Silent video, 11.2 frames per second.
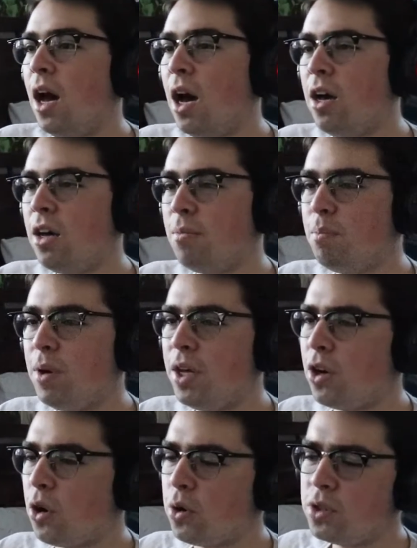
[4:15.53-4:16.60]

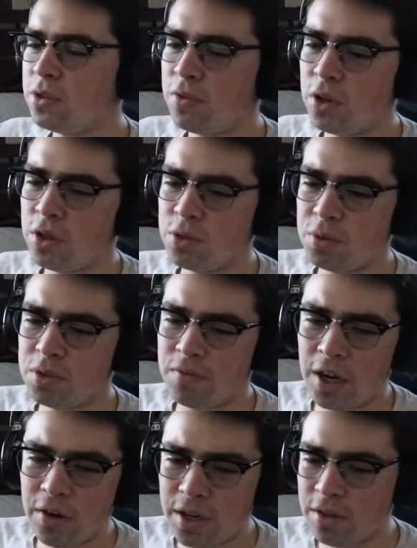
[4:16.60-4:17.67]
But Earl's verse was
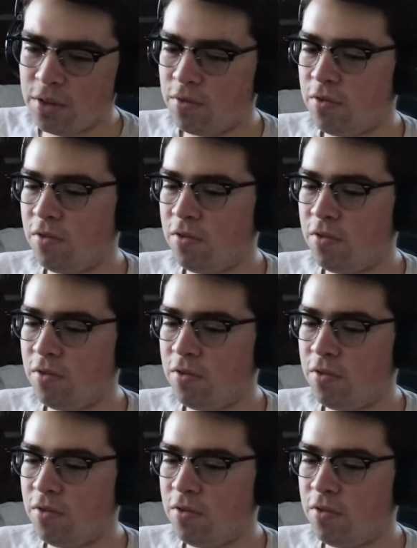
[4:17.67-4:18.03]
very,